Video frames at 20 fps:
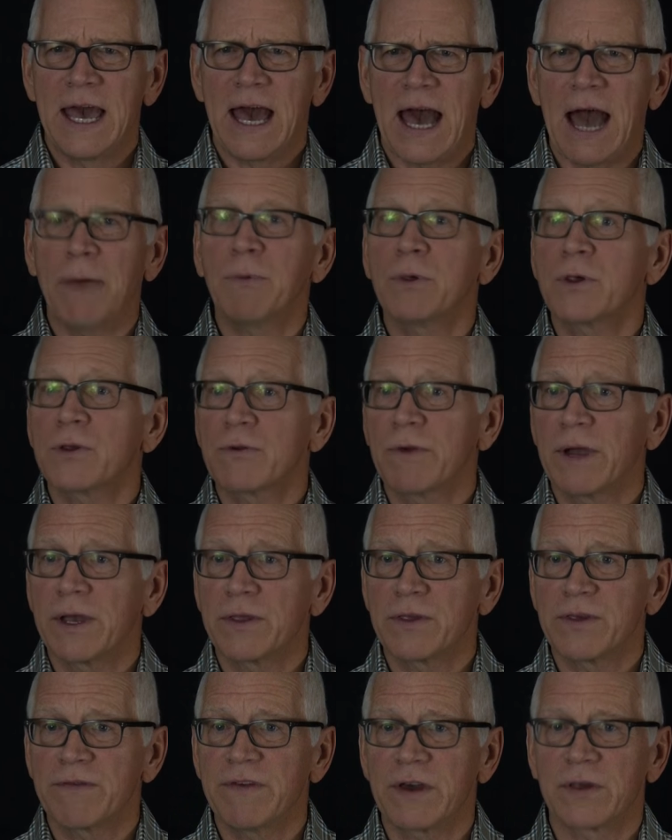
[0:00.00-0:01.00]
I was
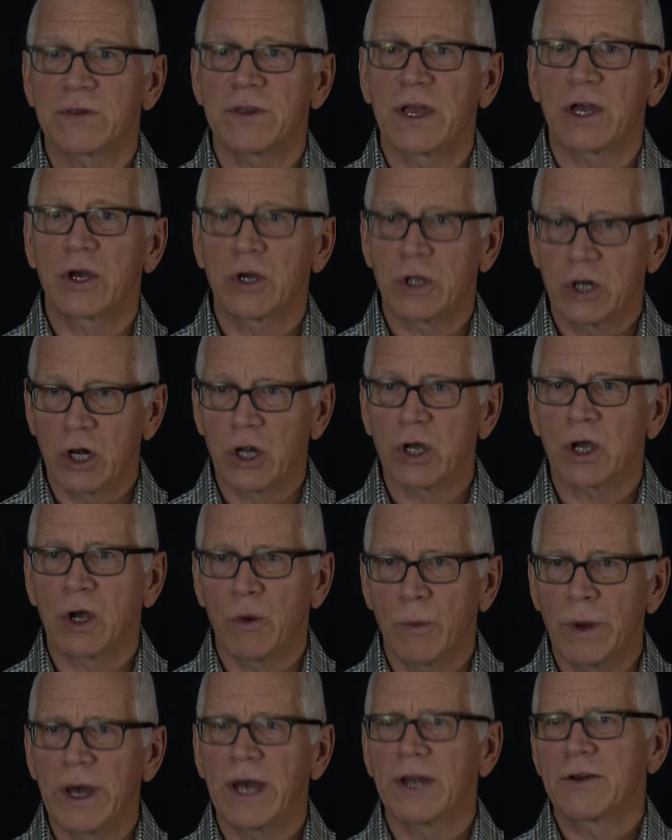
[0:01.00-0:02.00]
transfixed. I couldn't look
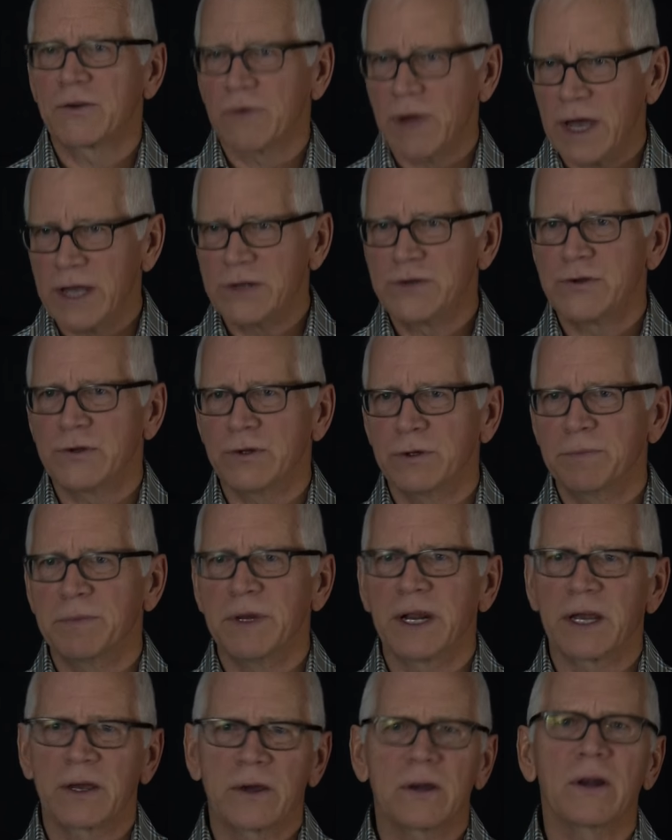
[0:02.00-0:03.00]
away. I tried to,
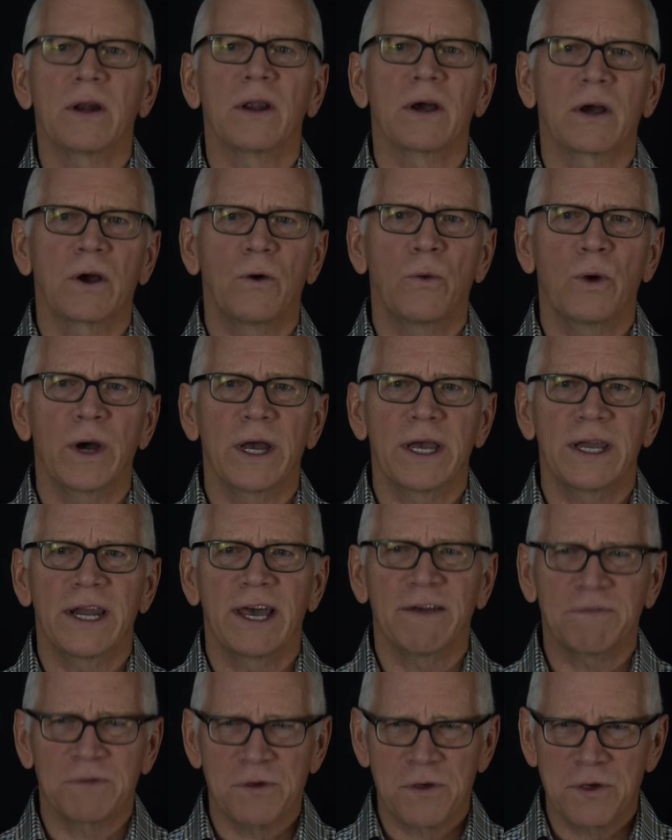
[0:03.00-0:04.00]
but I couldn't look away. And
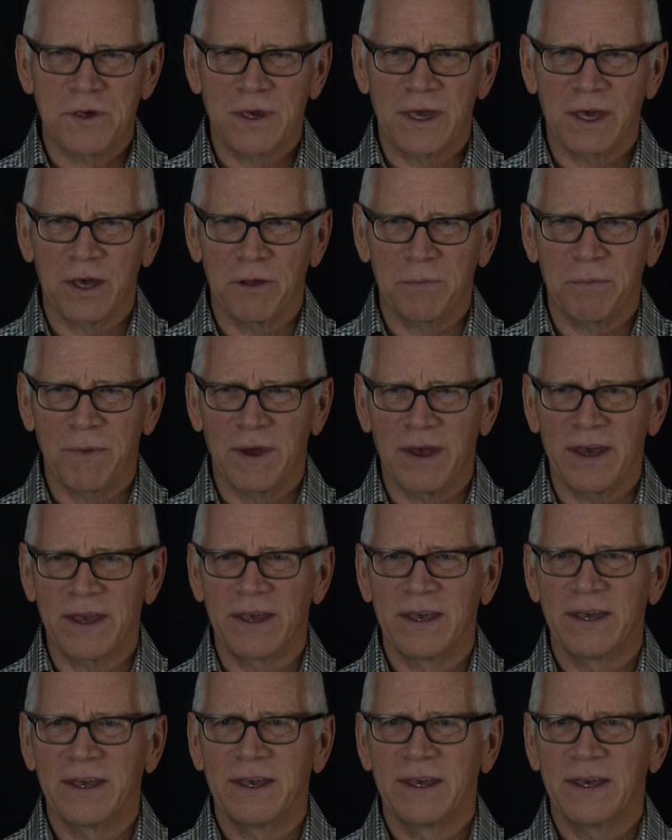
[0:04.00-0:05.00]
after she held
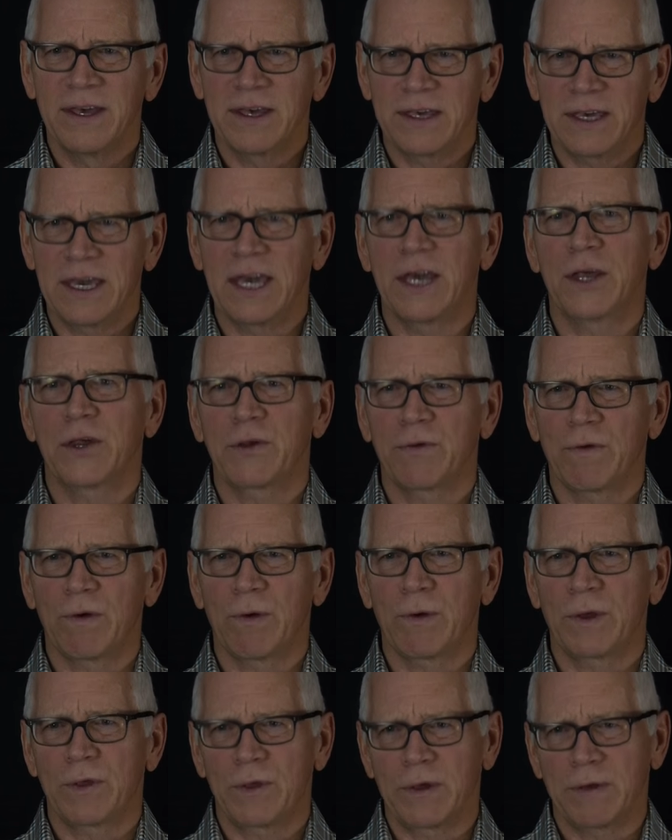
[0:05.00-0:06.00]
my gaze
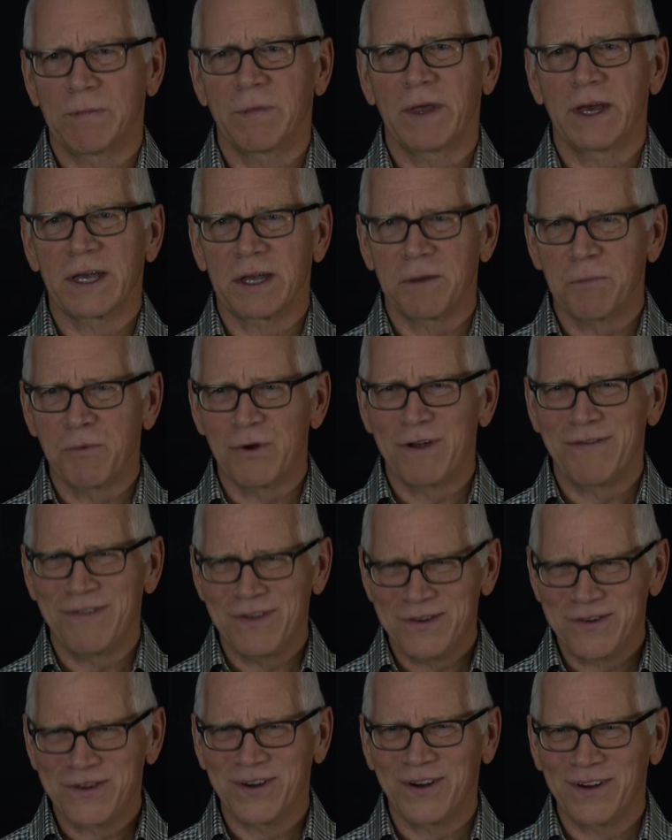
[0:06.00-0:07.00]
for what seemed like a brief
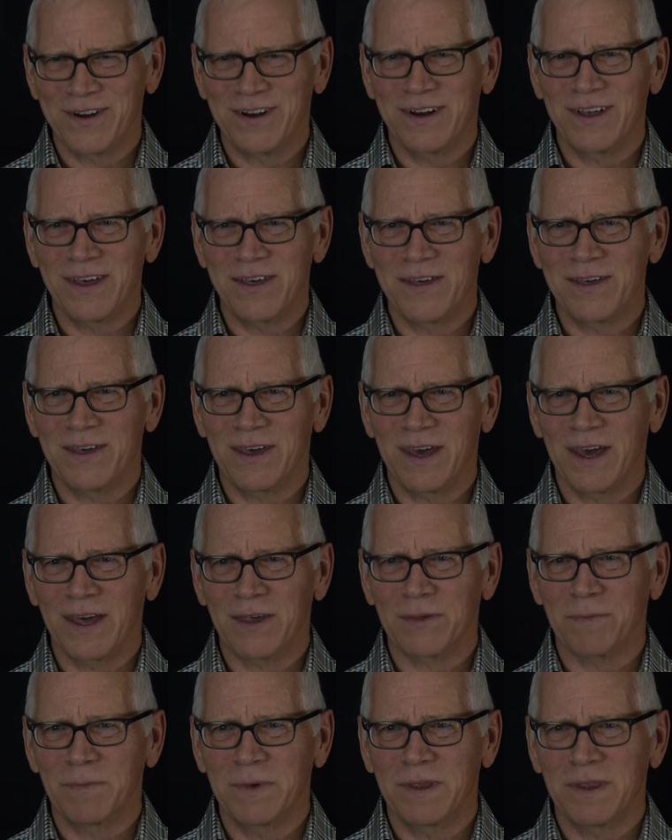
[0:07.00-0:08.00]
eternity, she
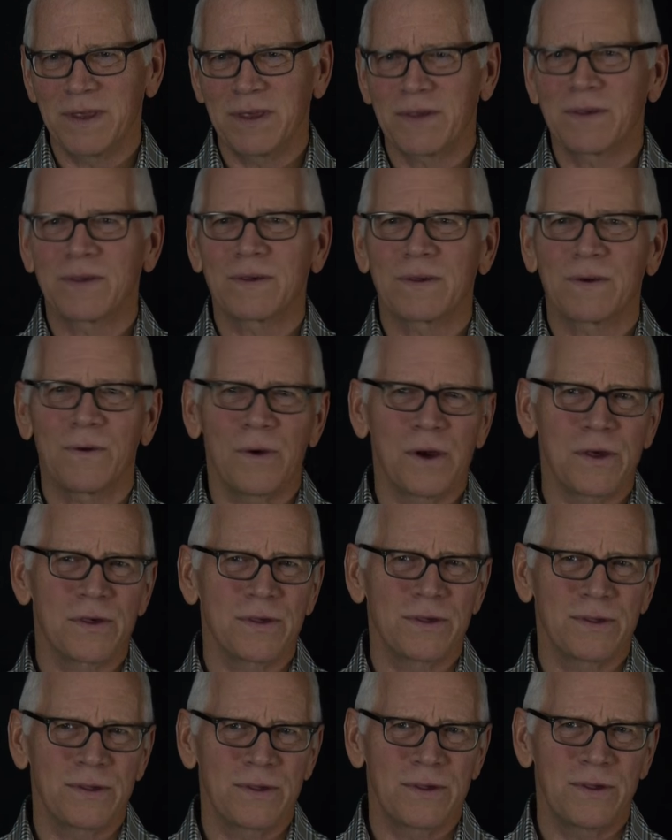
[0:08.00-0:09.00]
asked me this
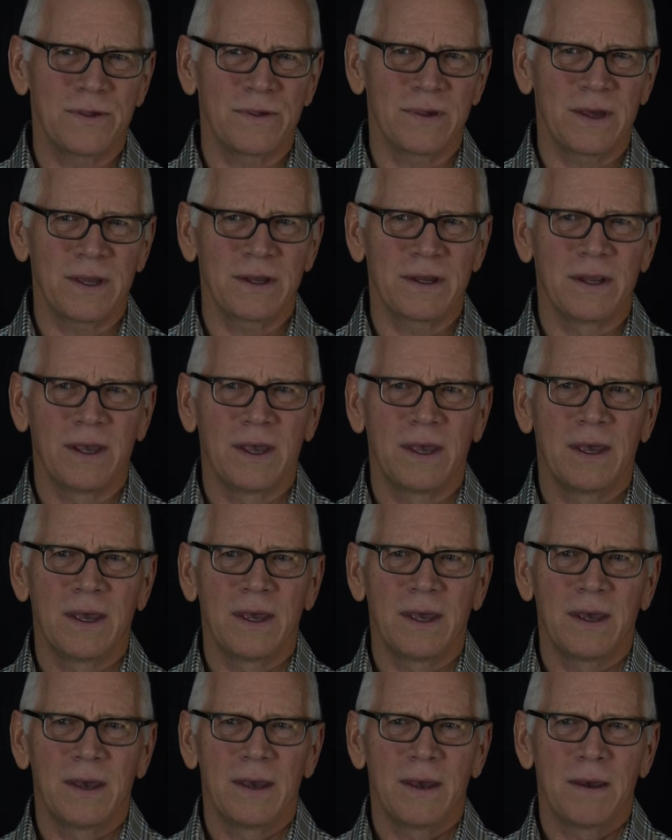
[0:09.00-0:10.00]
question. She said,
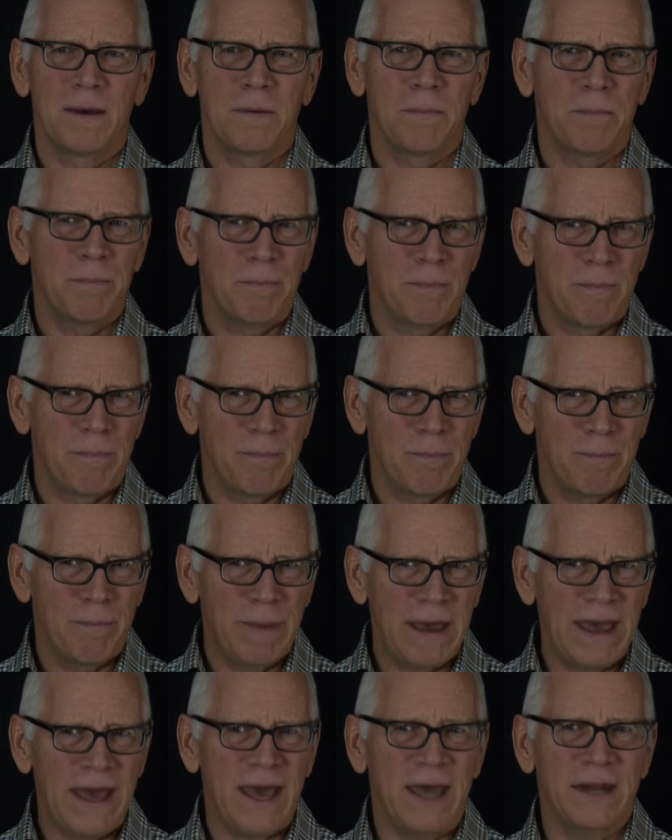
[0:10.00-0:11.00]

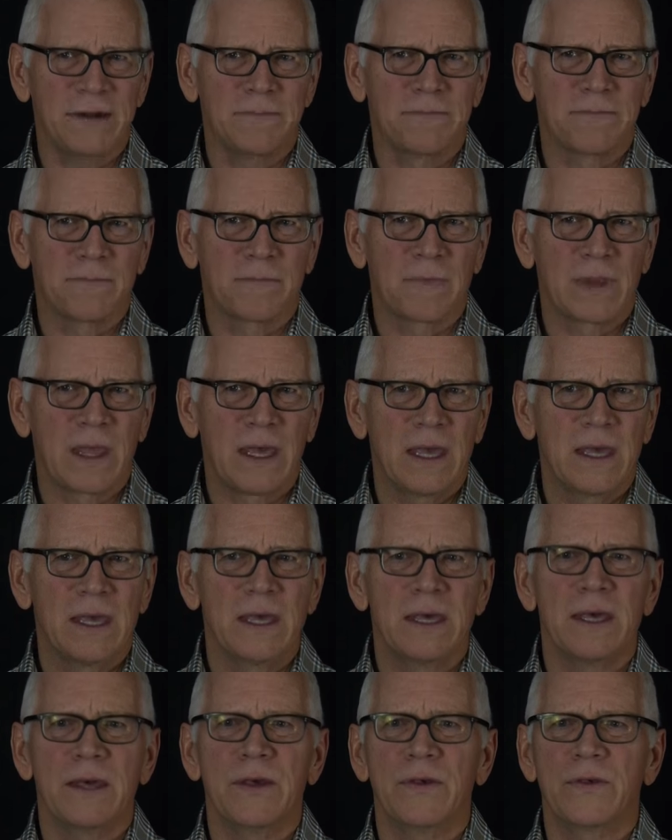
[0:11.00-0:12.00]
"Pat,
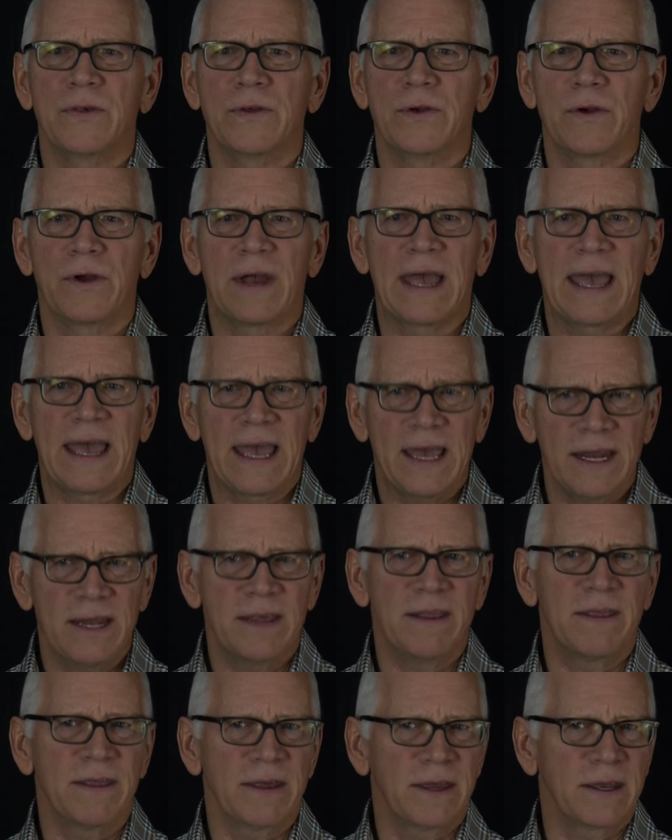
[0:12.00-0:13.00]
is there
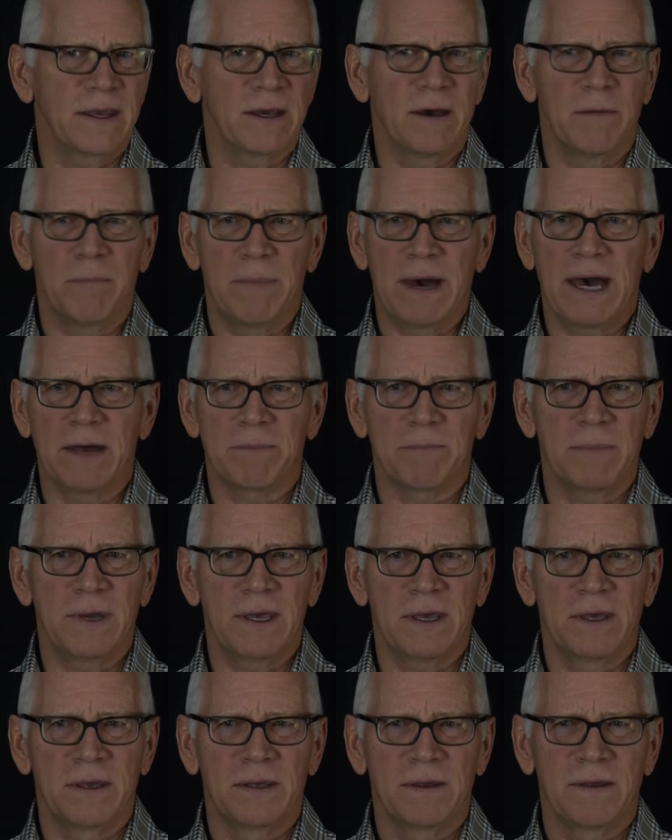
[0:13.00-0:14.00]
anything about
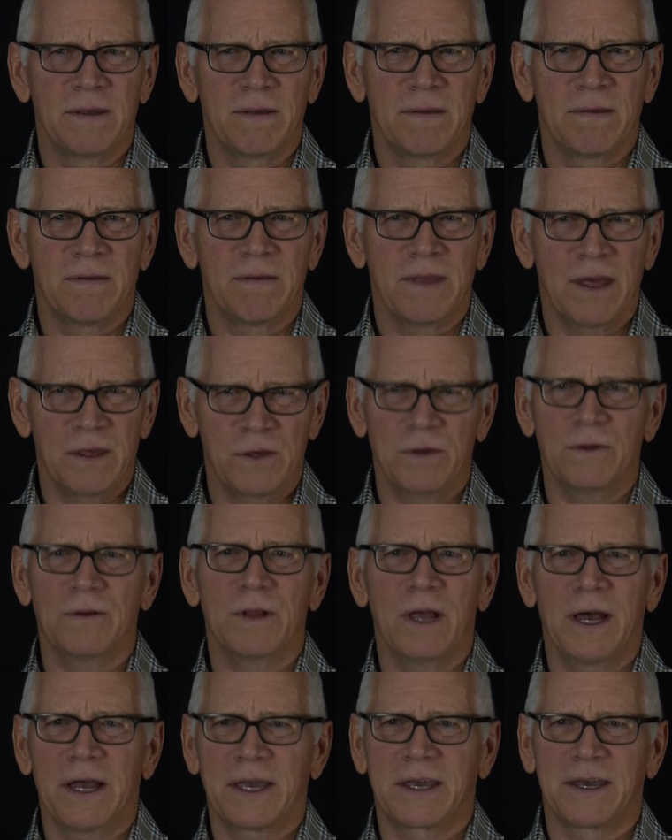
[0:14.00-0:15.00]
me that you
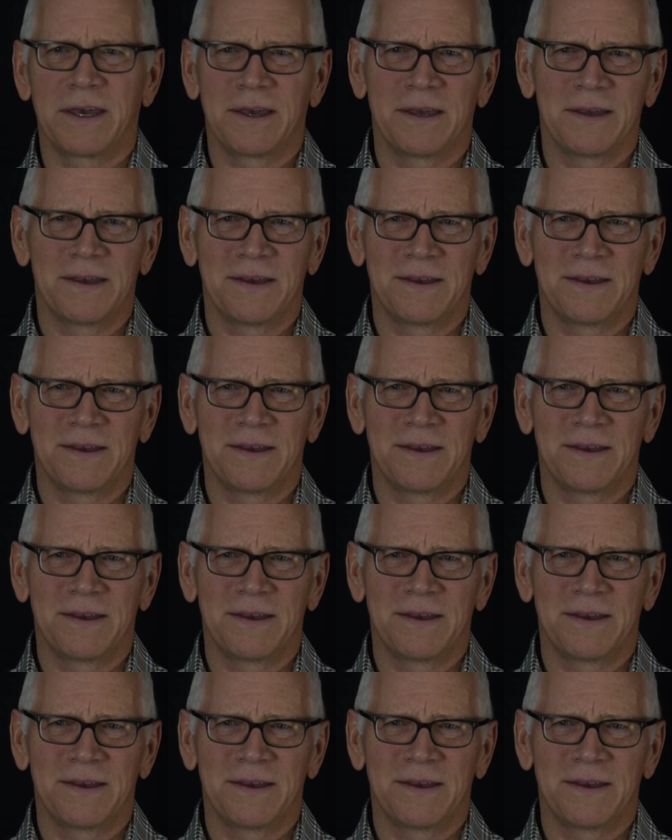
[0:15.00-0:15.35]
like?"